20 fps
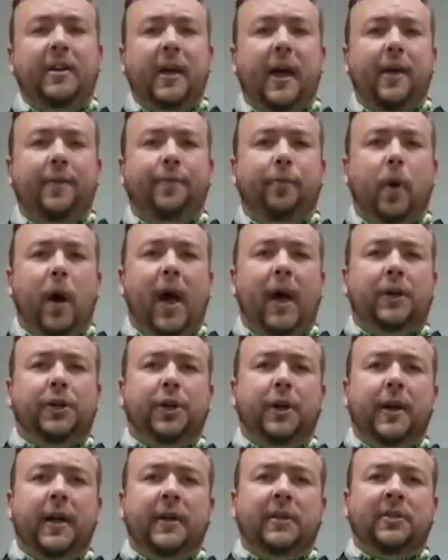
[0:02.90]
political
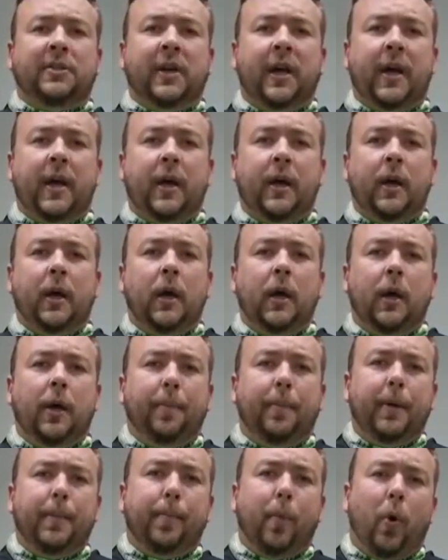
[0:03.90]
parties ahead of the
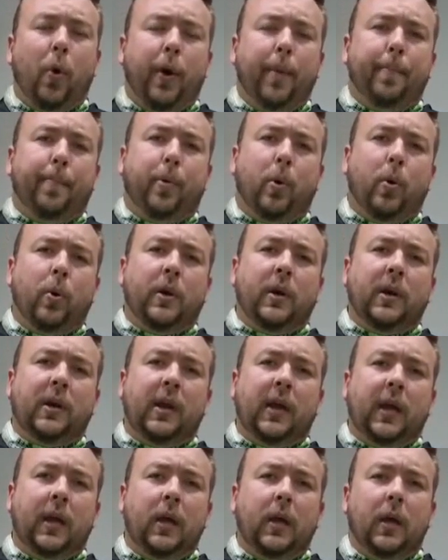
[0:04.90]
country's general
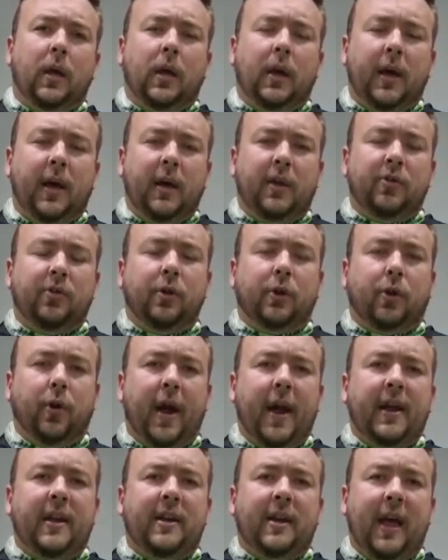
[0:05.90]
elections later this
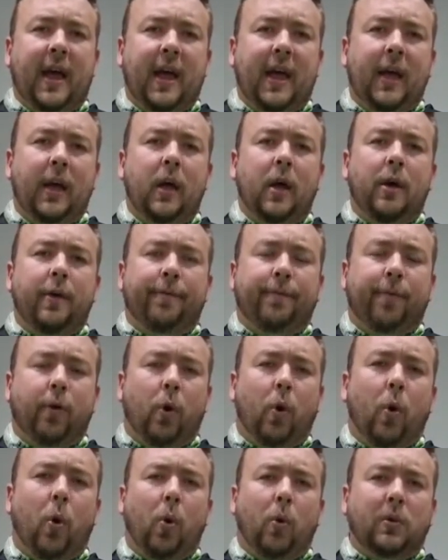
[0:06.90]
year.
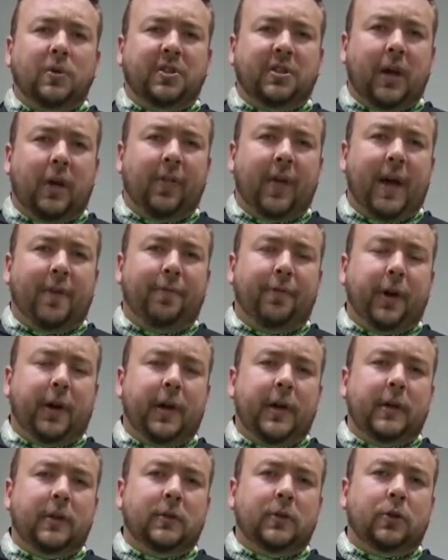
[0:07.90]

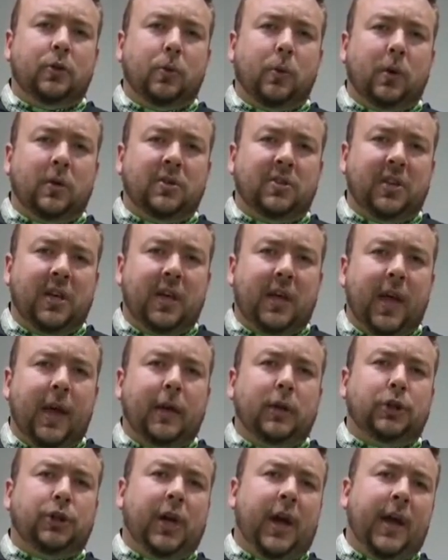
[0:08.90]
ActionSA, which is
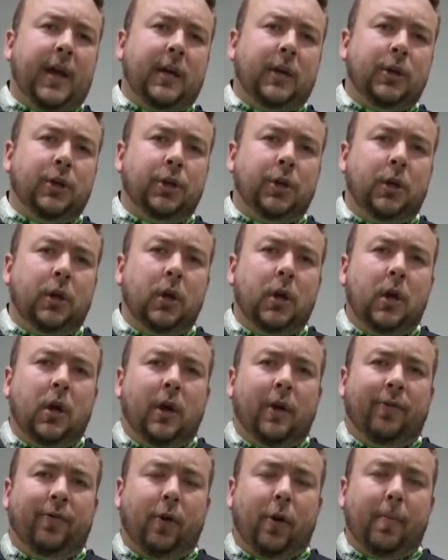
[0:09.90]
led by former
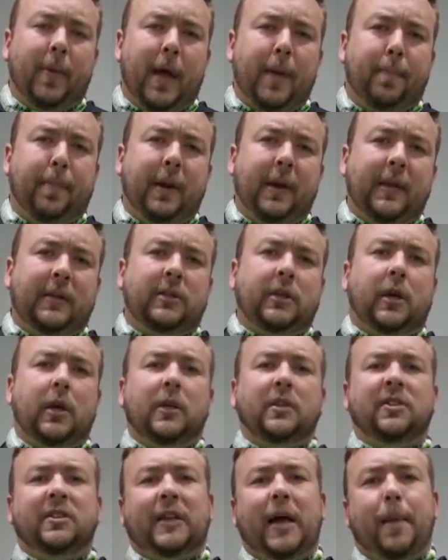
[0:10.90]
Johannesburg Mayor
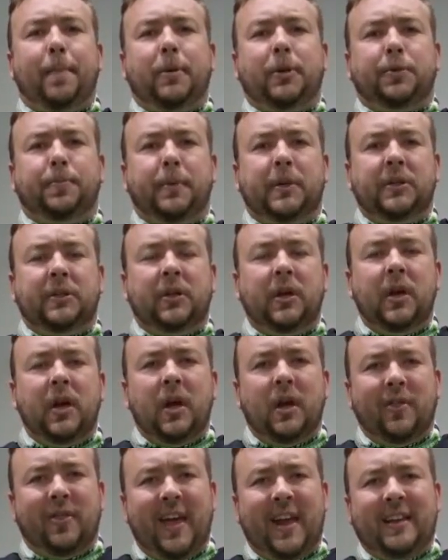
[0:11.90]
Herman Mashaba,
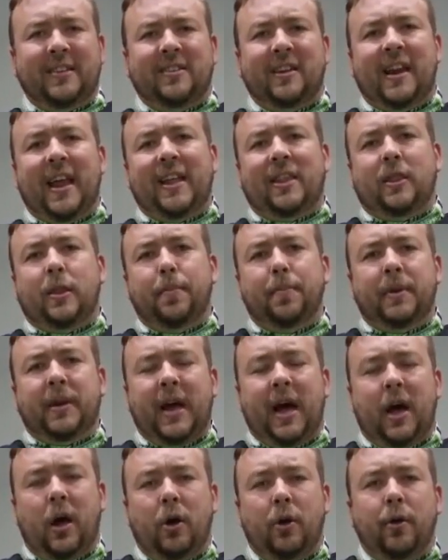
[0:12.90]
says it has
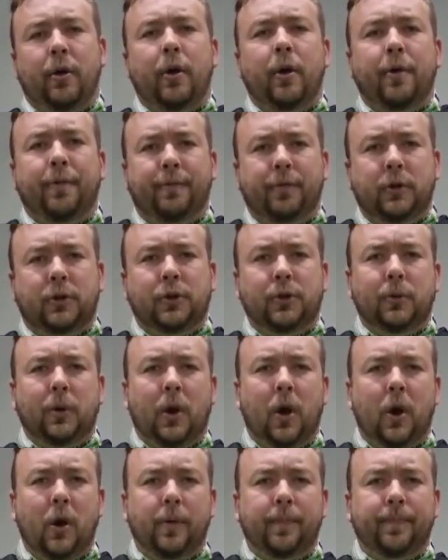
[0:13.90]
concluded all its